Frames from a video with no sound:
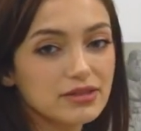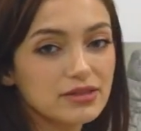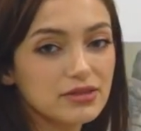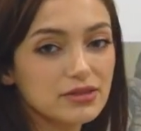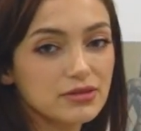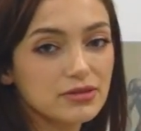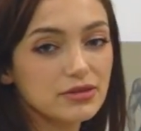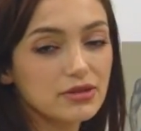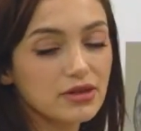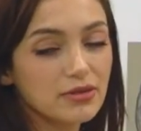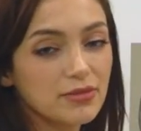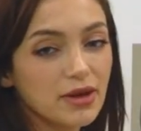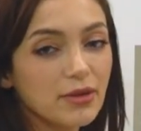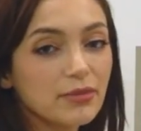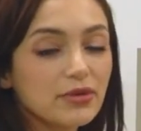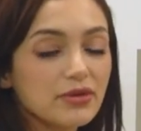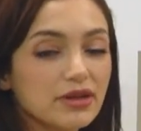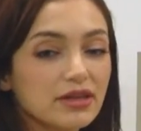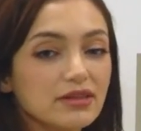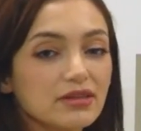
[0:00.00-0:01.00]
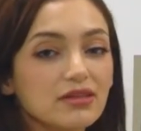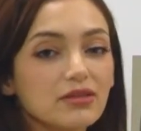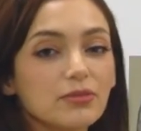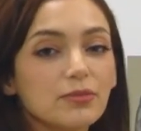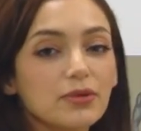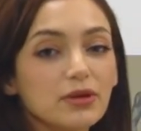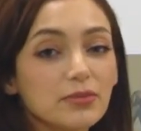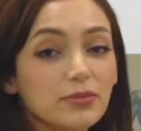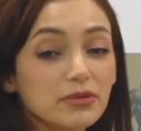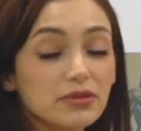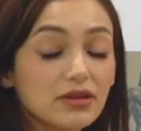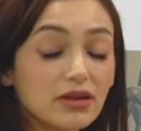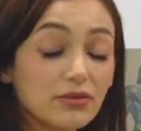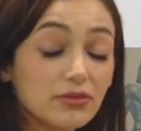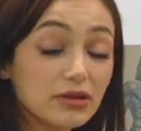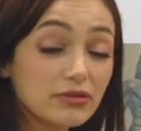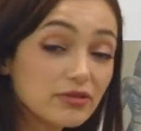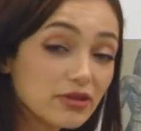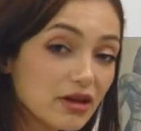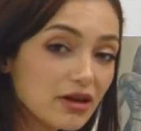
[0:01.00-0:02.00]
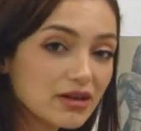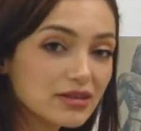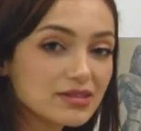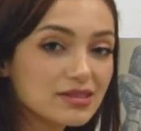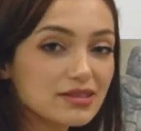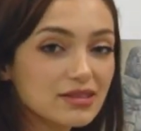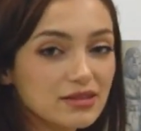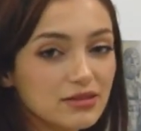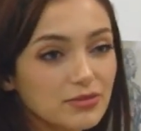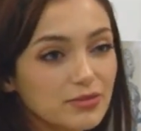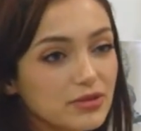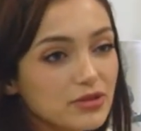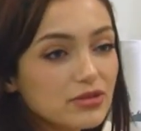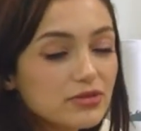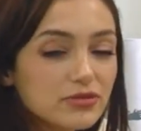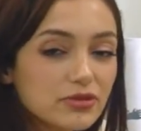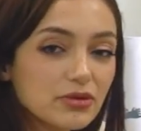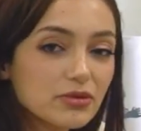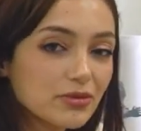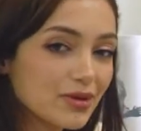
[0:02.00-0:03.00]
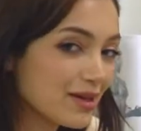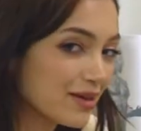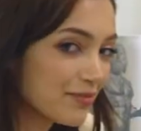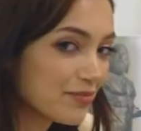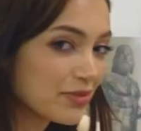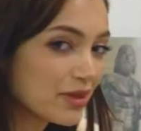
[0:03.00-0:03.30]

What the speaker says: to commemorate the people that we've lost in a beautiful way